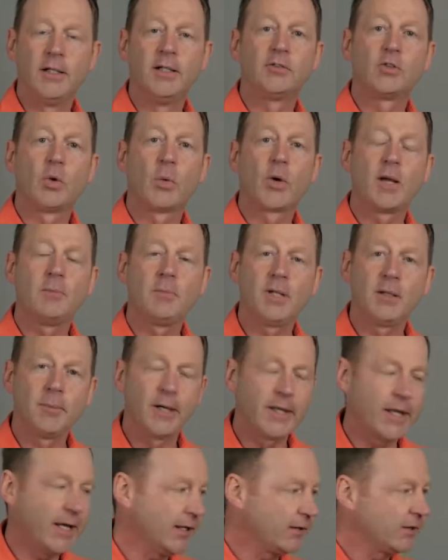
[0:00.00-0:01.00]
So what I mean
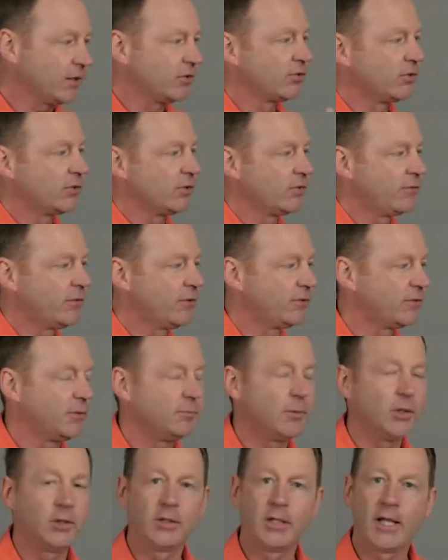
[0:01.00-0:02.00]
by that, this is a
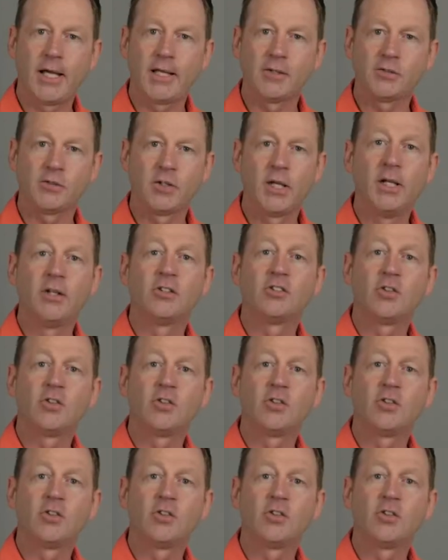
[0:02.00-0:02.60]
50mm lens.